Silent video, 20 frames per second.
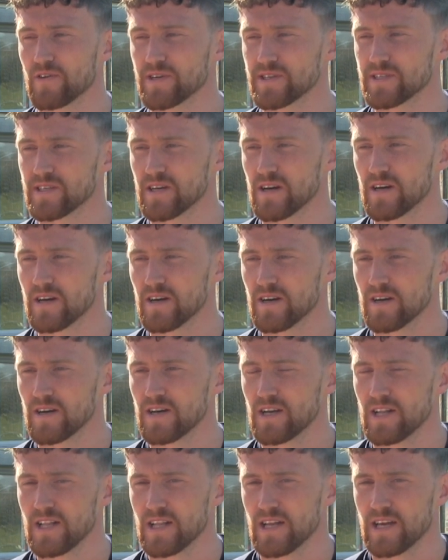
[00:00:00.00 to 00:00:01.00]

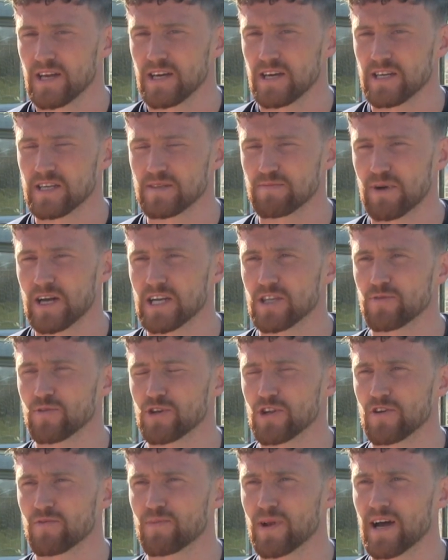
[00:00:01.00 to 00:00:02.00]
His
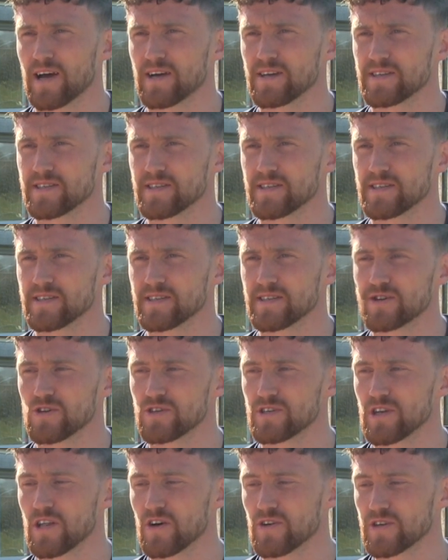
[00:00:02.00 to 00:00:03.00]
management of players is
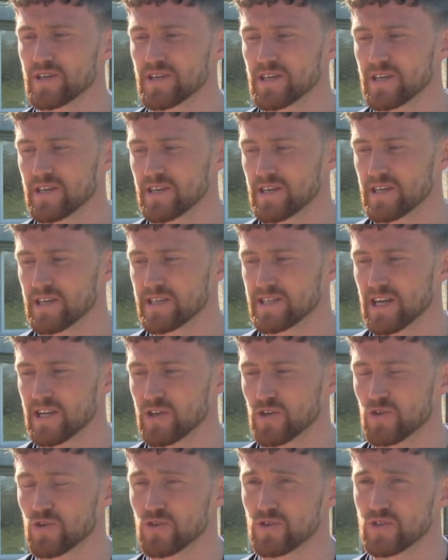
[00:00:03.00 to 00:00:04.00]
good. Like, he's
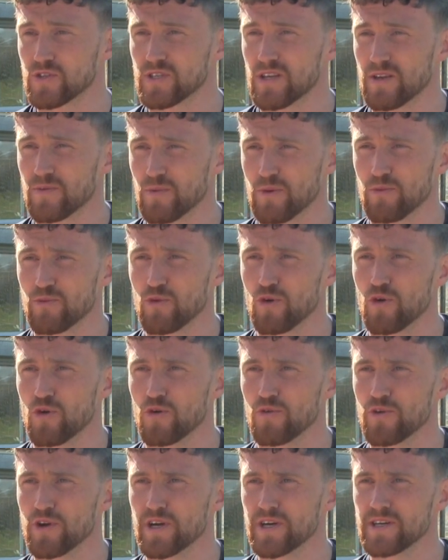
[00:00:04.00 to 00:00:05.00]
had a good stint with
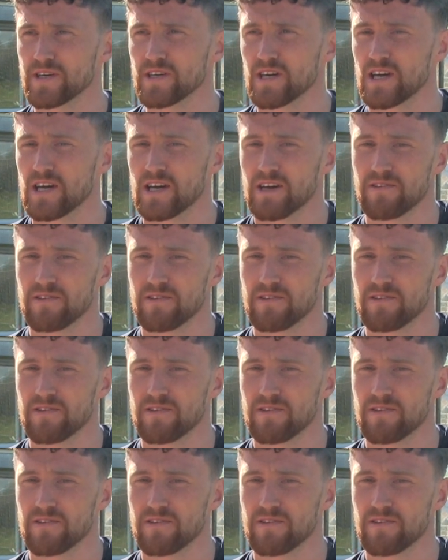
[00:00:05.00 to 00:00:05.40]
Rory.